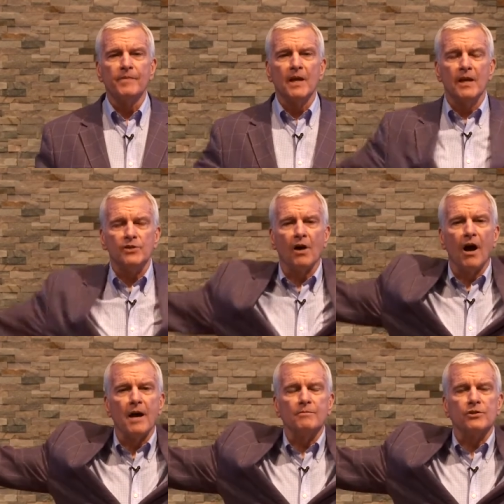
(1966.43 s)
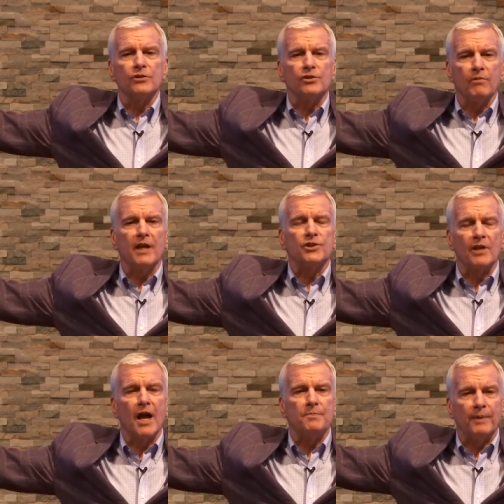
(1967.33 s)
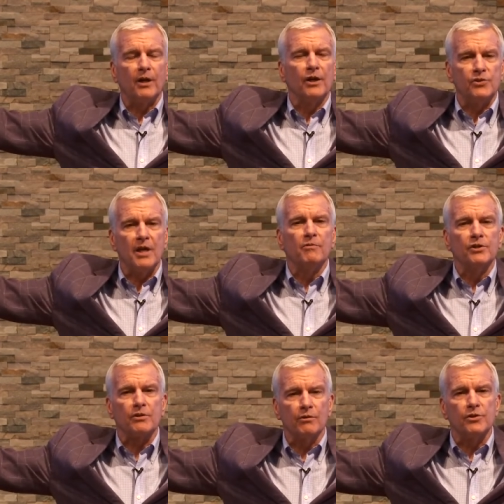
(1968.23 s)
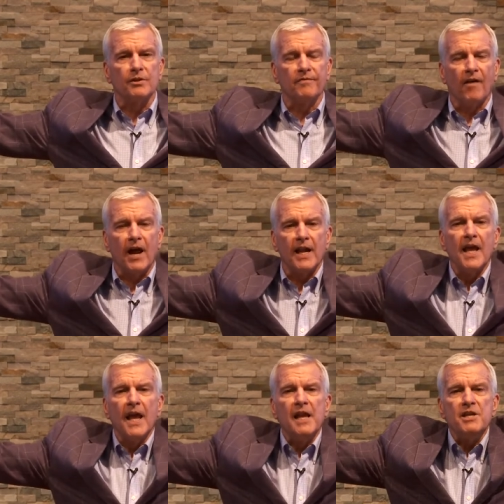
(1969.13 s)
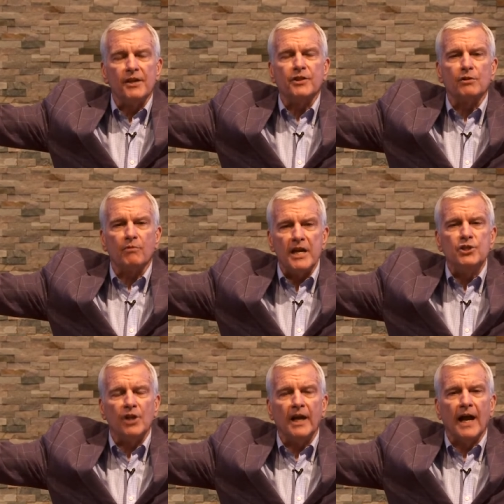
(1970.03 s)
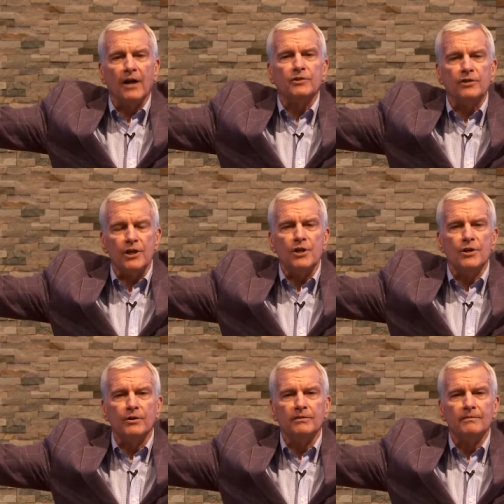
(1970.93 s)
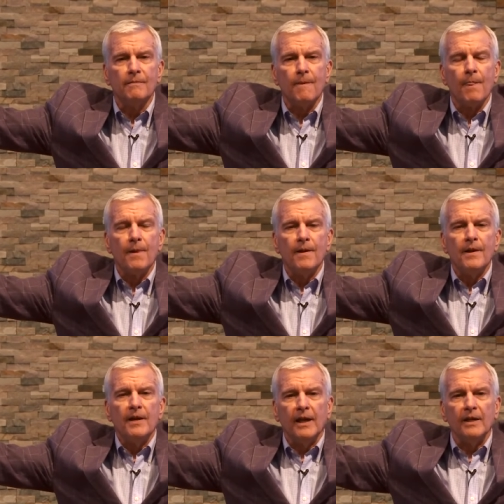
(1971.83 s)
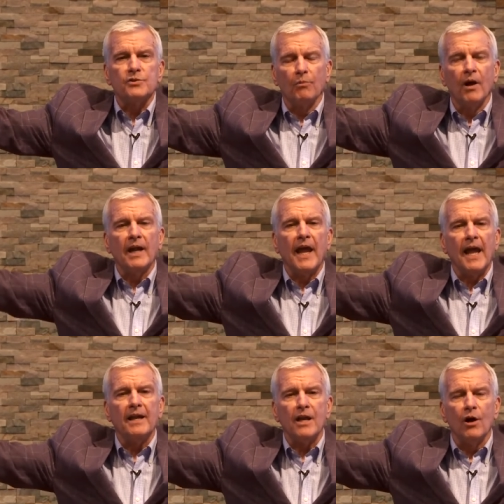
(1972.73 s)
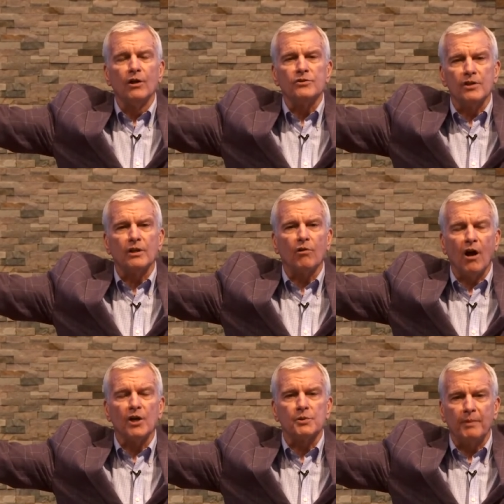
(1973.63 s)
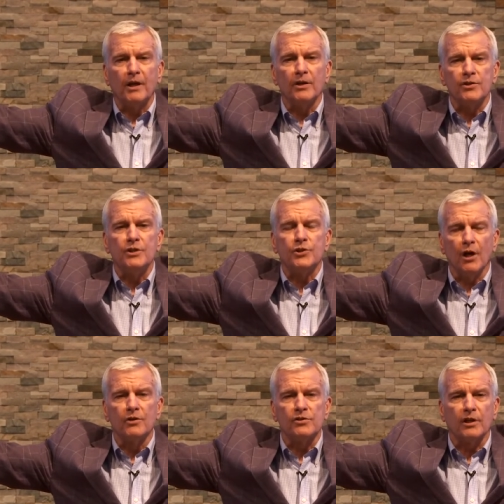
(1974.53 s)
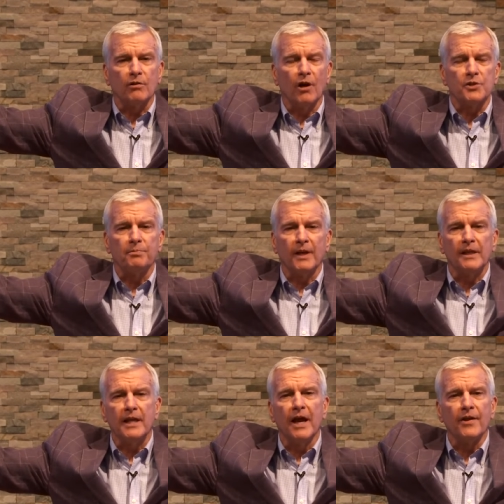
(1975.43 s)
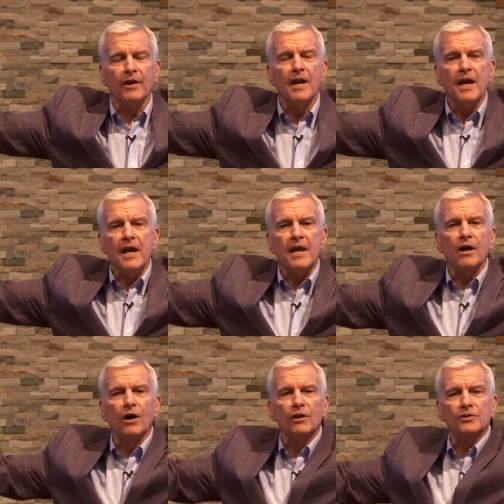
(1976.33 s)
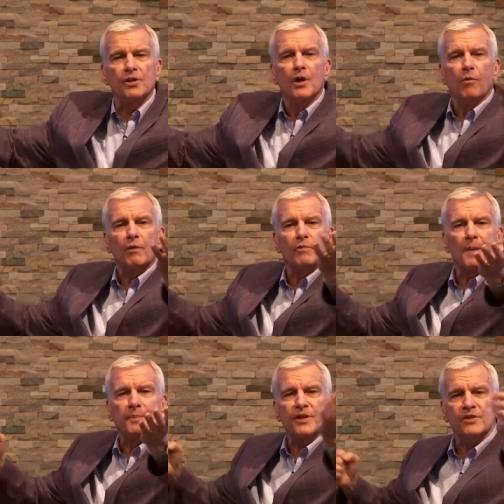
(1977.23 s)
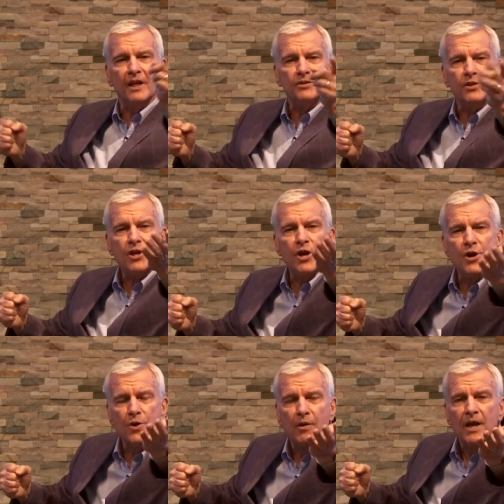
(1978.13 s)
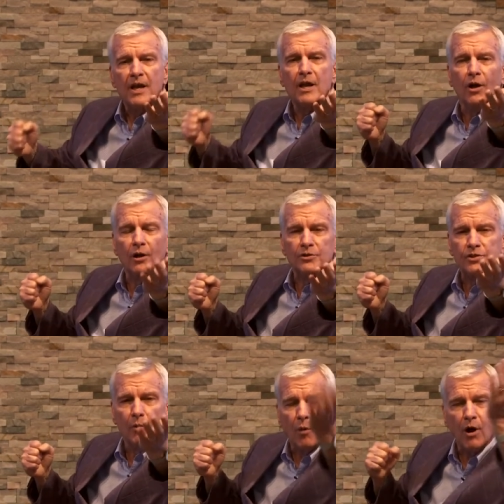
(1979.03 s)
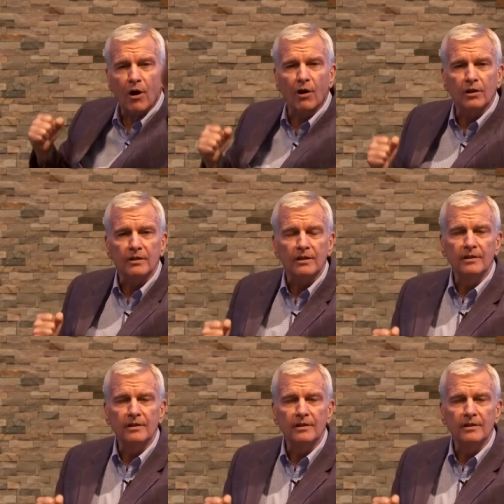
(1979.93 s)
His arms are stretched out because he was crucified, and yet they're reaching out to you. In his one hand, he holds the cross because he chose the cross, but in the other, he holds what represents you. He holds the world.